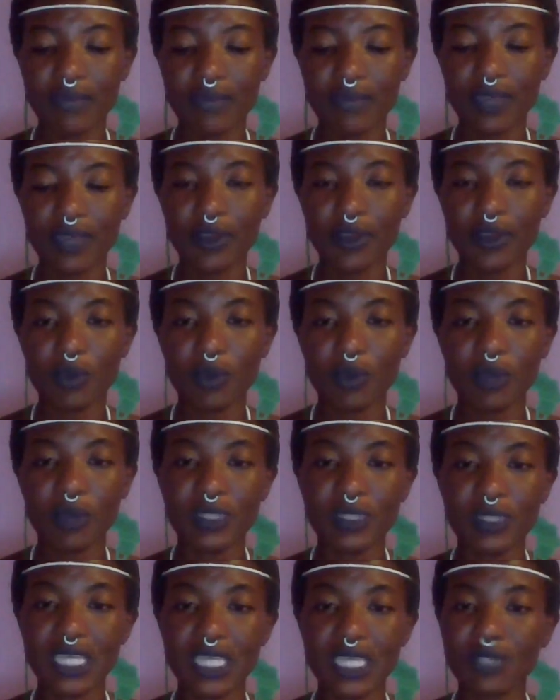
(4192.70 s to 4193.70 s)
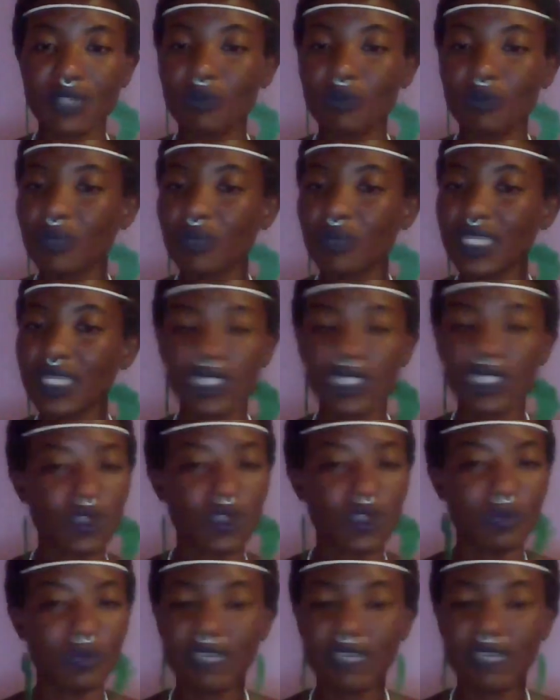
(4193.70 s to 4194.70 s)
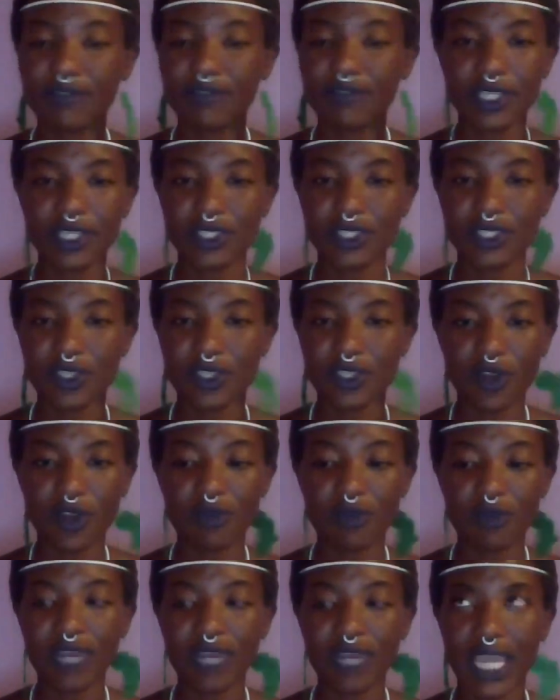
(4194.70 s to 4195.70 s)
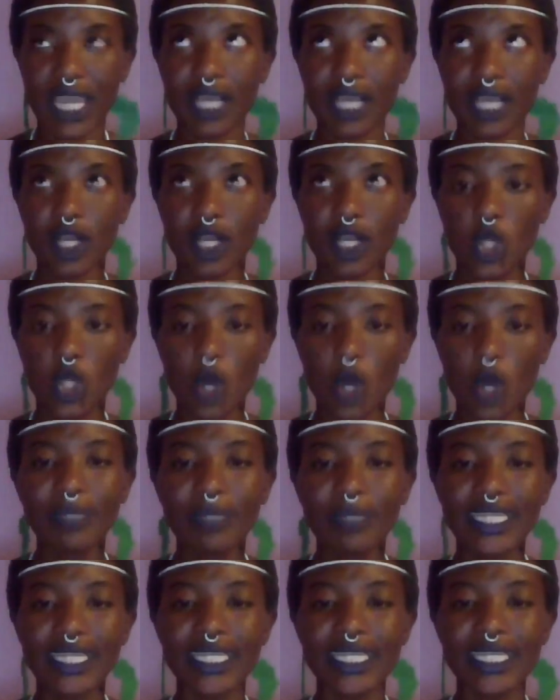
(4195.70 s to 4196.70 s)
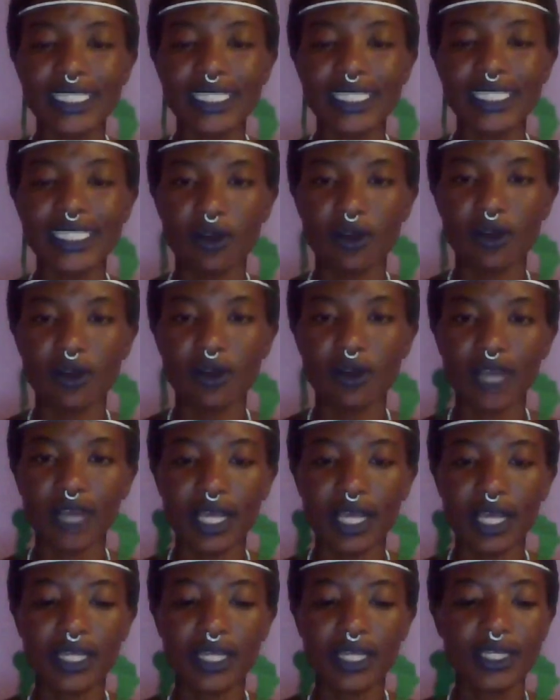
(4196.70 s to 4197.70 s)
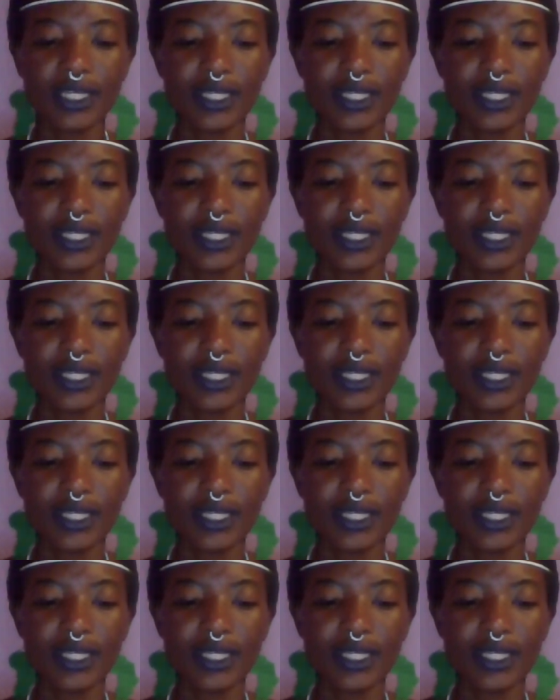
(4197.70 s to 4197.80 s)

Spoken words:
I'm hearing your baby saying, please don't be afraid to start over, like completely start over.